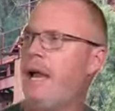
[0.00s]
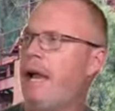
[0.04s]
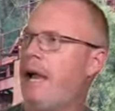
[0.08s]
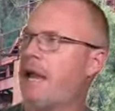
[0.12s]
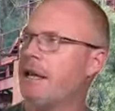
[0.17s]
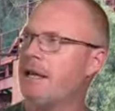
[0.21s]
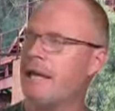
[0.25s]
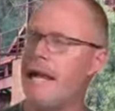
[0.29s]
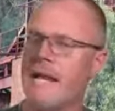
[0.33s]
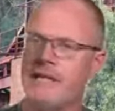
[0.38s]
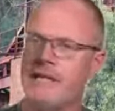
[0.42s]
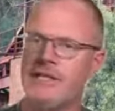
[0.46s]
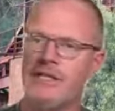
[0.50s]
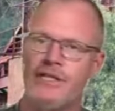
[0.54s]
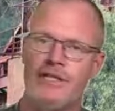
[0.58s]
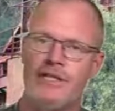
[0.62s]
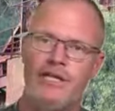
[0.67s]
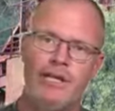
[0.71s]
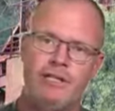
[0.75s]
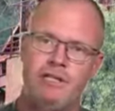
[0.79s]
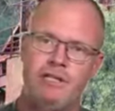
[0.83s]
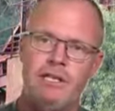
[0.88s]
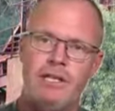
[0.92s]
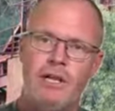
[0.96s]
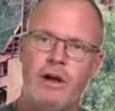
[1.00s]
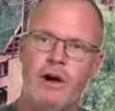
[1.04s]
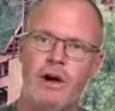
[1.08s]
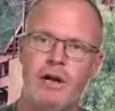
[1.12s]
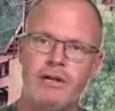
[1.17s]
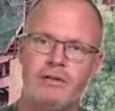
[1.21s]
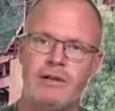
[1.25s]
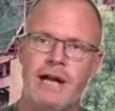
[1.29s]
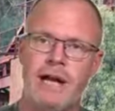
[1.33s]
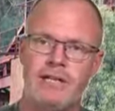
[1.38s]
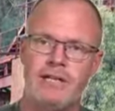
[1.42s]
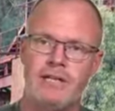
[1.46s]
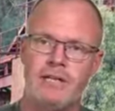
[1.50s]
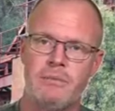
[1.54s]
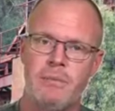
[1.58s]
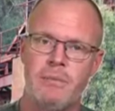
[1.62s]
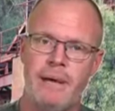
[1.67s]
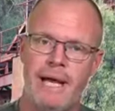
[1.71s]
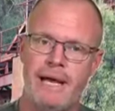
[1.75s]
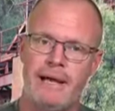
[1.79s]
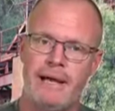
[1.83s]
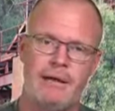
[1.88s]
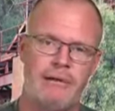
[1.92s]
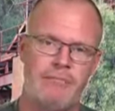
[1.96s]
and that just sits in the hydration
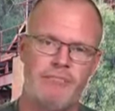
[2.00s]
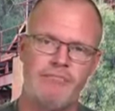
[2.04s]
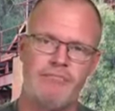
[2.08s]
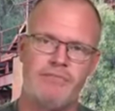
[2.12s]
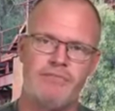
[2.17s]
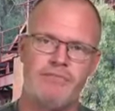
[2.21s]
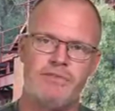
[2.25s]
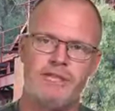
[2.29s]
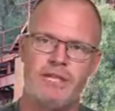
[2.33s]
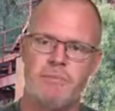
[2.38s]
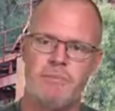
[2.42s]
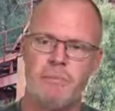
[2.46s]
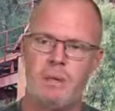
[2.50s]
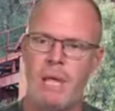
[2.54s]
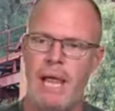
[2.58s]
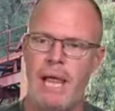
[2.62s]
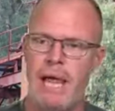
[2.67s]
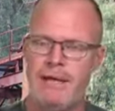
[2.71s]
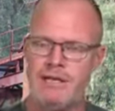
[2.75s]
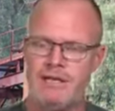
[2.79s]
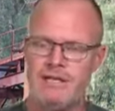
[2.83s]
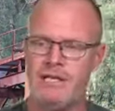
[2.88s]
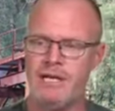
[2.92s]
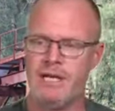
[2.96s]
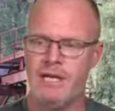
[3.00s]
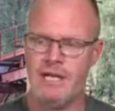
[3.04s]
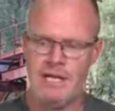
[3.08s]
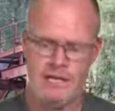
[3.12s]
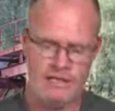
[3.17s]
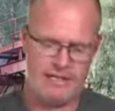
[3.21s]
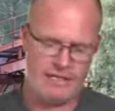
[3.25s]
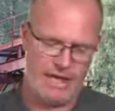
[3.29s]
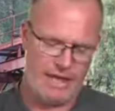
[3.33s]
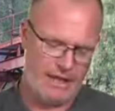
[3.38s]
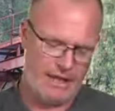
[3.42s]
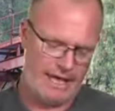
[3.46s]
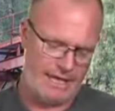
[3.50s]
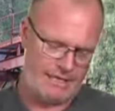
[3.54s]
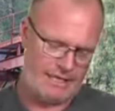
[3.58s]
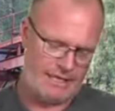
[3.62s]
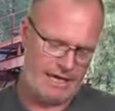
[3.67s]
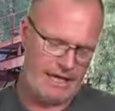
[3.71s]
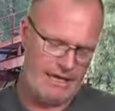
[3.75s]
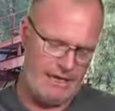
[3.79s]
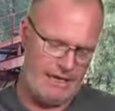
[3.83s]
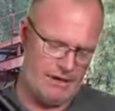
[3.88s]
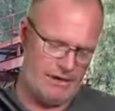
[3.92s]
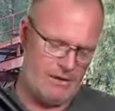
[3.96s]
pack, simple as. So that's
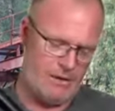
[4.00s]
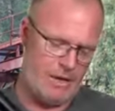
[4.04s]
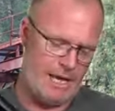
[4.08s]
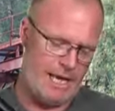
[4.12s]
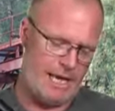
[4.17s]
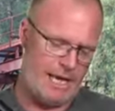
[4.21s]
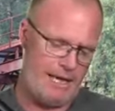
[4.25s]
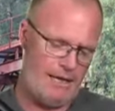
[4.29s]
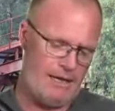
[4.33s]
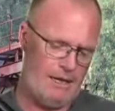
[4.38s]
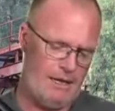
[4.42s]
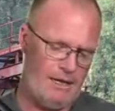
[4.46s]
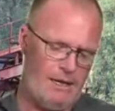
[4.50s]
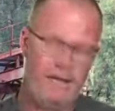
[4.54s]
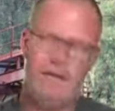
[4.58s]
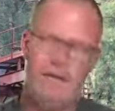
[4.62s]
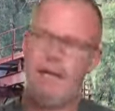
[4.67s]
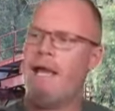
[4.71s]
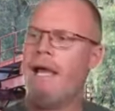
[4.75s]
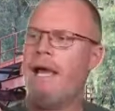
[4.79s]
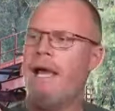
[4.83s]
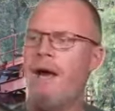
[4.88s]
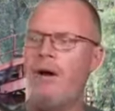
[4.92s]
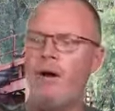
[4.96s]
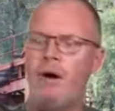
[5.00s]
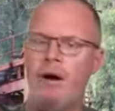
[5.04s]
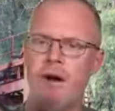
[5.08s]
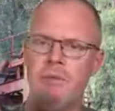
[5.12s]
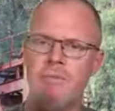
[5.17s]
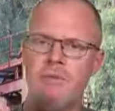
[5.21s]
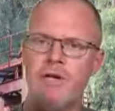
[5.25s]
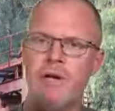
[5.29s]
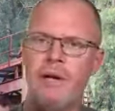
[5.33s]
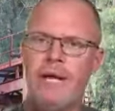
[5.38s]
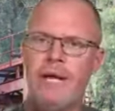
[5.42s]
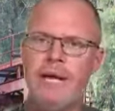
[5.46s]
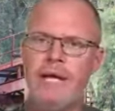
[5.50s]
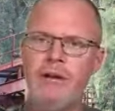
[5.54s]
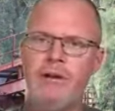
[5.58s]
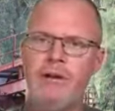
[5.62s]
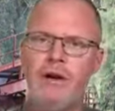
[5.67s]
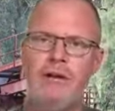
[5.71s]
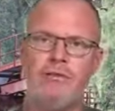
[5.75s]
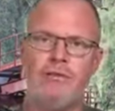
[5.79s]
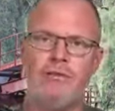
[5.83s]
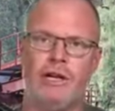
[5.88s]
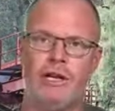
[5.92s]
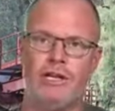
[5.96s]
how I'm doing it.
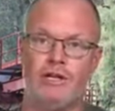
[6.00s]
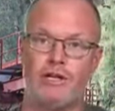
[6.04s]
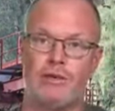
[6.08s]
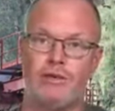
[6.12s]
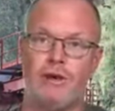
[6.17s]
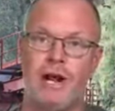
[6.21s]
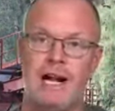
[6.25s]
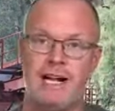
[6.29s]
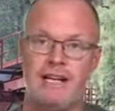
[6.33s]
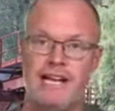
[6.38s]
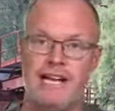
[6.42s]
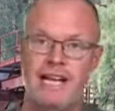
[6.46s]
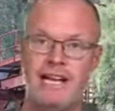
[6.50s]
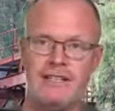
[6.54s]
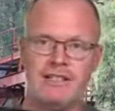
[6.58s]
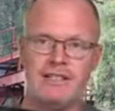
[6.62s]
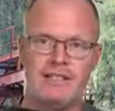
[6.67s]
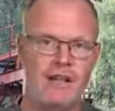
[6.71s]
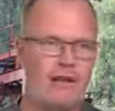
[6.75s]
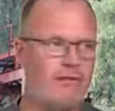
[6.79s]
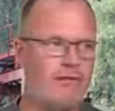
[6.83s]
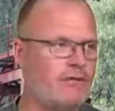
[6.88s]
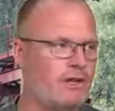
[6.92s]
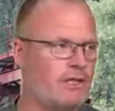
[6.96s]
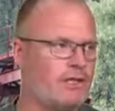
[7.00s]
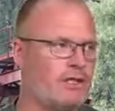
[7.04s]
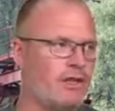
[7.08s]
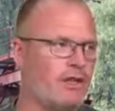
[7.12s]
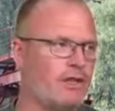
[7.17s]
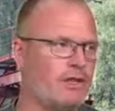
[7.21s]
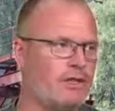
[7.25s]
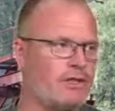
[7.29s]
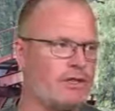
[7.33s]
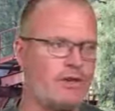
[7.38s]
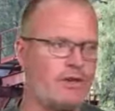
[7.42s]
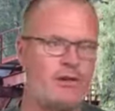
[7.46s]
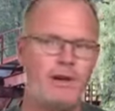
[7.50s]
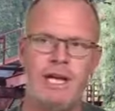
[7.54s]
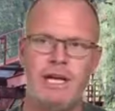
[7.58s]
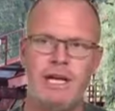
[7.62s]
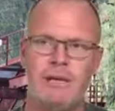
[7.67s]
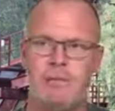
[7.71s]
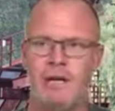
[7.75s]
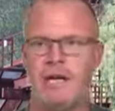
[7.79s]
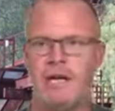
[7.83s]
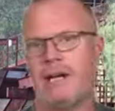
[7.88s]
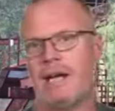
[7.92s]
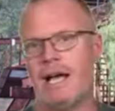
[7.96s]
I've got it shrunk down so it fits on the
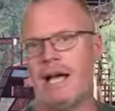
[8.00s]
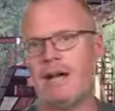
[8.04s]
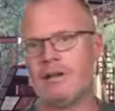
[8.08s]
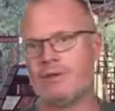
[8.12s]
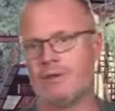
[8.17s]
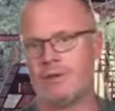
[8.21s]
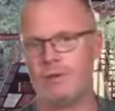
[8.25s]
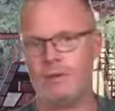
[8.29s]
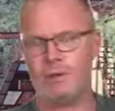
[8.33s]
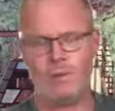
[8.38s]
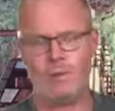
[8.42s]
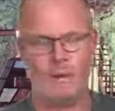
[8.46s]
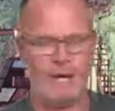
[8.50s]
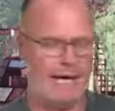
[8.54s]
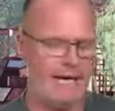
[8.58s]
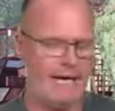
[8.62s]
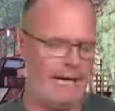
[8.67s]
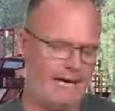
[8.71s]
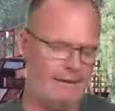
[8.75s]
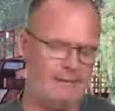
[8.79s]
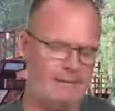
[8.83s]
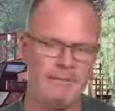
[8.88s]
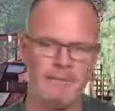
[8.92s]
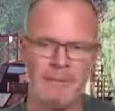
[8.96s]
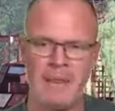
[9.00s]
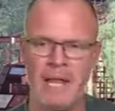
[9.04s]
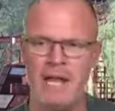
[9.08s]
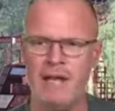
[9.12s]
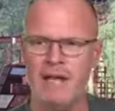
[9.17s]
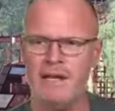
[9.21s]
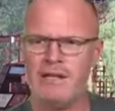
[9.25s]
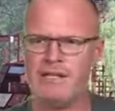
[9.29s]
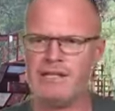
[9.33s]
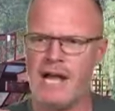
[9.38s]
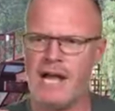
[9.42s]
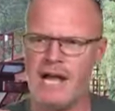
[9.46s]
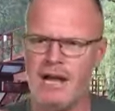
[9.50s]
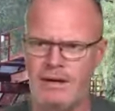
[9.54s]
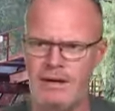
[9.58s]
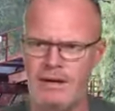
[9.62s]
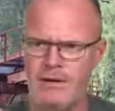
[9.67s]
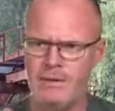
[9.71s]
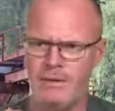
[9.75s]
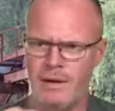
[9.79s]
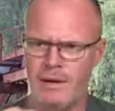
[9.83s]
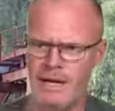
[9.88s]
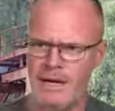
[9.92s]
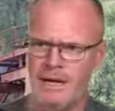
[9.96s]
screen, but it goes all the way out.
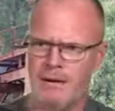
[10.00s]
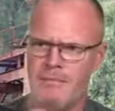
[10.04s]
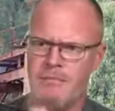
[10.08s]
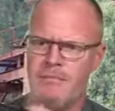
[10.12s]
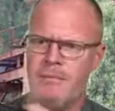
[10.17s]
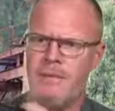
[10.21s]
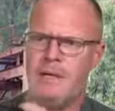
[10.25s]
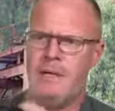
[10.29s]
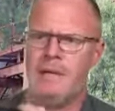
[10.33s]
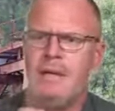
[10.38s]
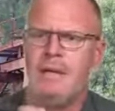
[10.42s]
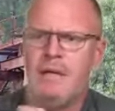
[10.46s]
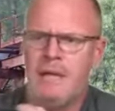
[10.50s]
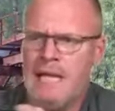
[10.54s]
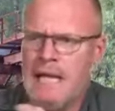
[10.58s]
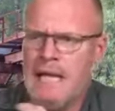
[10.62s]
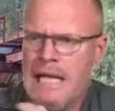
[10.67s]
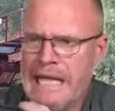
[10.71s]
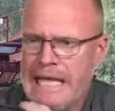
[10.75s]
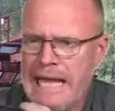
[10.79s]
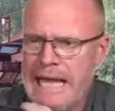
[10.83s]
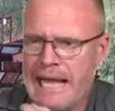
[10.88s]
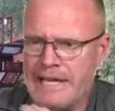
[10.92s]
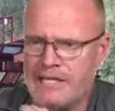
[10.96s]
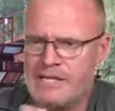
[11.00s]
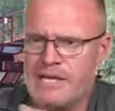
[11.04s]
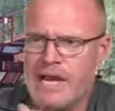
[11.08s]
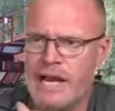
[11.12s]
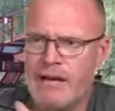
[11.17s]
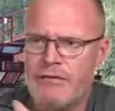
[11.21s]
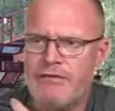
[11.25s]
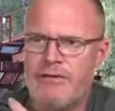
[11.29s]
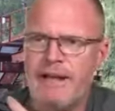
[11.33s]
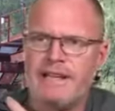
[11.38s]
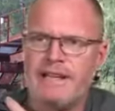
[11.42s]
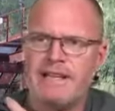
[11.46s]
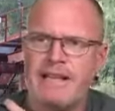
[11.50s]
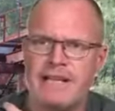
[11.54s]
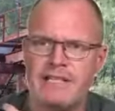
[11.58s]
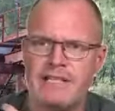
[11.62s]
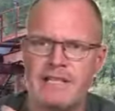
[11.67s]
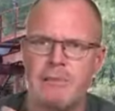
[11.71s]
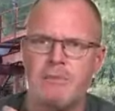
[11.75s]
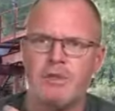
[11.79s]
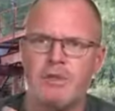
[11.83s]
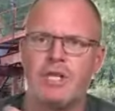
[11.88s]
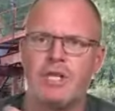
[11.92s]
So yeah, so fantastic